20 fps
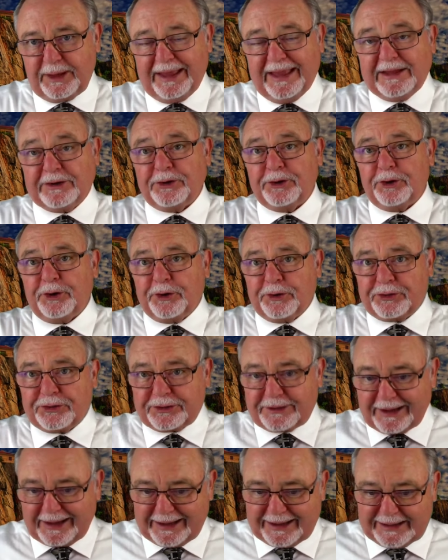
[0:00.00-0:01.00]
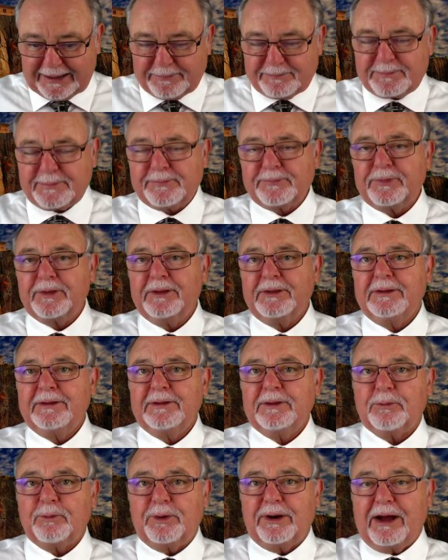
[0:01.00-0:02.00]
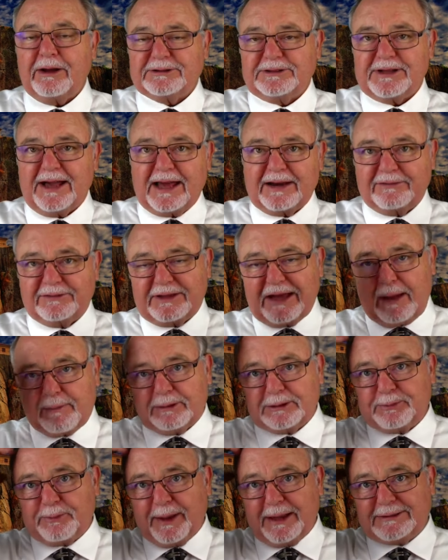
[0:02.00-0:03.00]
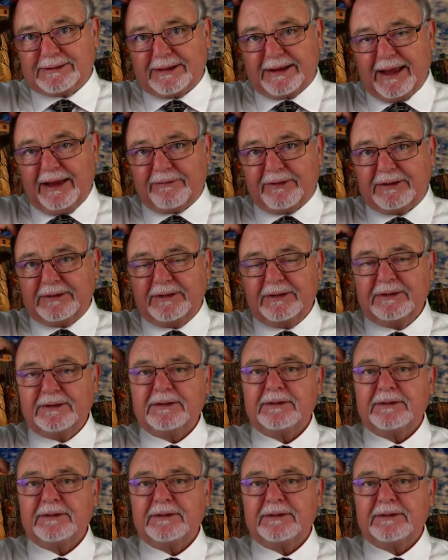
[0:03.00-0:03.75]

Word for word: in earth time, we're outside of time and space in heaven,